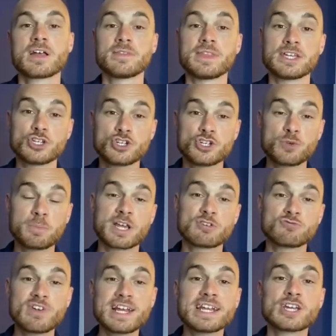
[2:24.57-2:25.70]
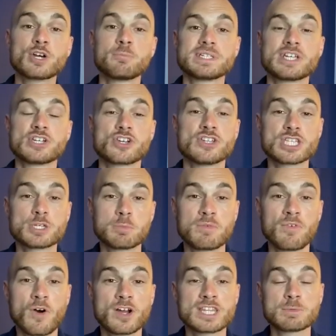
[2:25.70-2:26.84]
then you should be in a really good position to
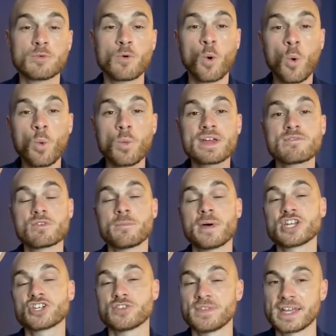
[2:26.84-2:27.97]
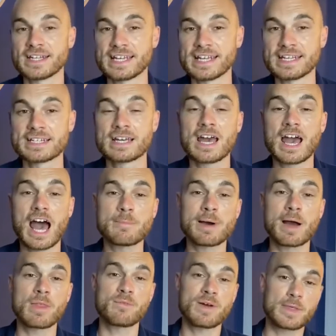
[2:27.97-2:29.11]
provide them with all the information they need
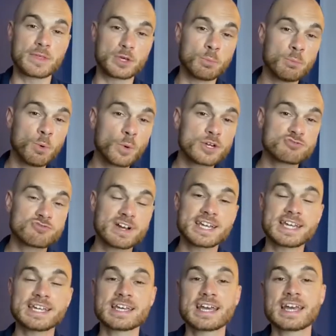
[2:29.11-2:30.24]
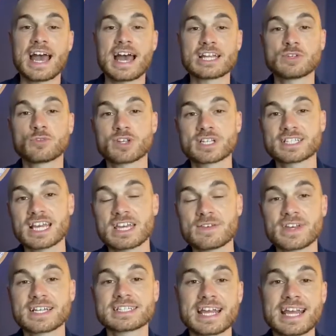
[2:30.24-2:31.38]
about the fact that you're mortgage ready and you've got
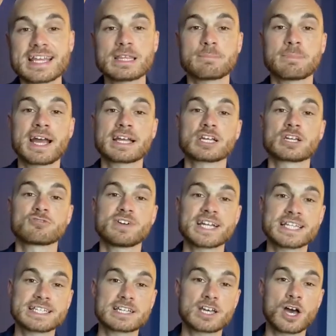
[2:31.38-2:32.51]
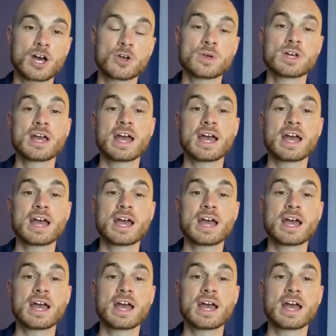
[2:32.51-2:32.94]
savings in the bank ready to go